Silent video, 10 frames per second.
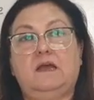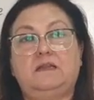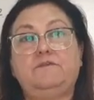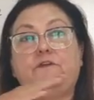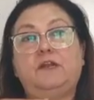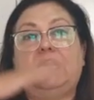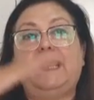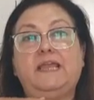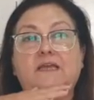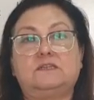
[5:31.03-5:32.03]
different
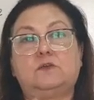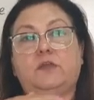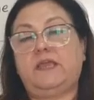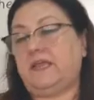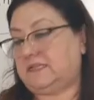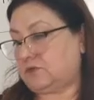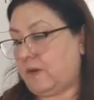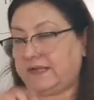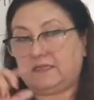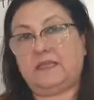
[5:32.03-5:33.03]
layers, okay? It's
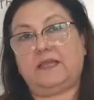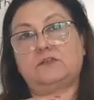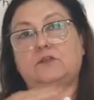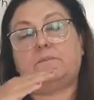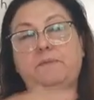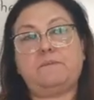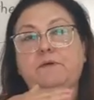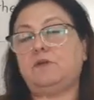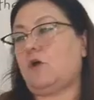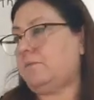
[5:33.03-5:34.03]
quite thick, so the
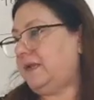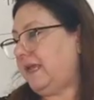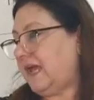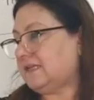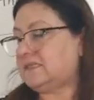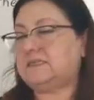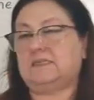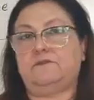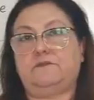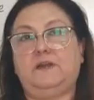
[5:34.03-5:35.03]
paper normally has
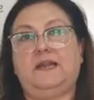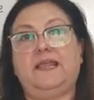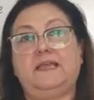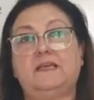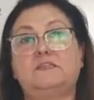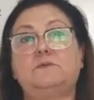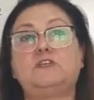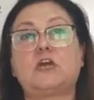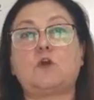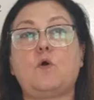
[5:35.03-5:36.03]
different layers
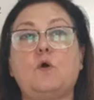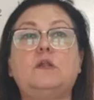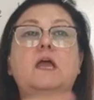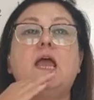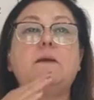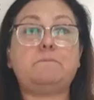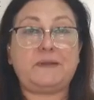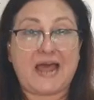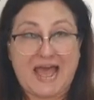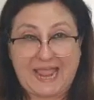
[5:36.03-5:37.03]
which are called
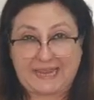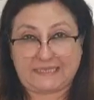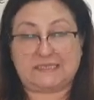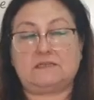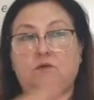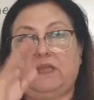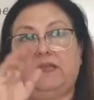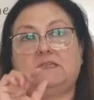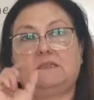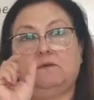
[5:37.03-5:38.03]
plies,
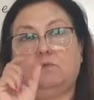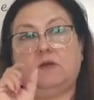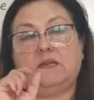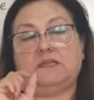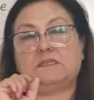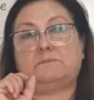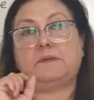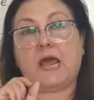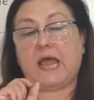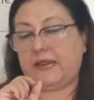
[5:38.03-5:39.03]
okay? The word is
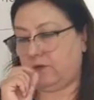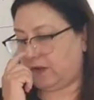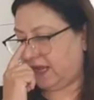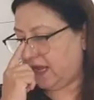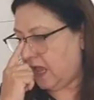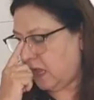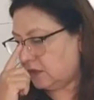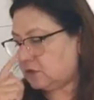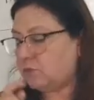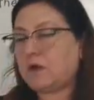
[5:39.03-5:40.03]
ply, okay?
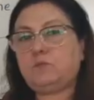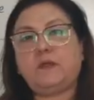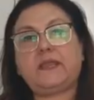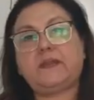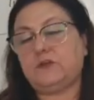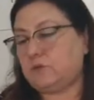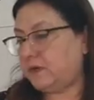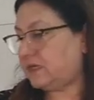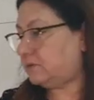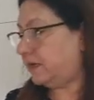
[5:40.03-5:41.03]
So what we can do
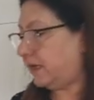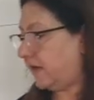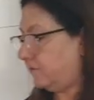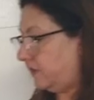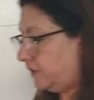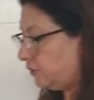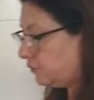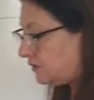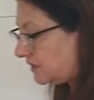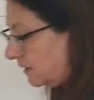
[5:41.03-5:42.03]
is we can reduce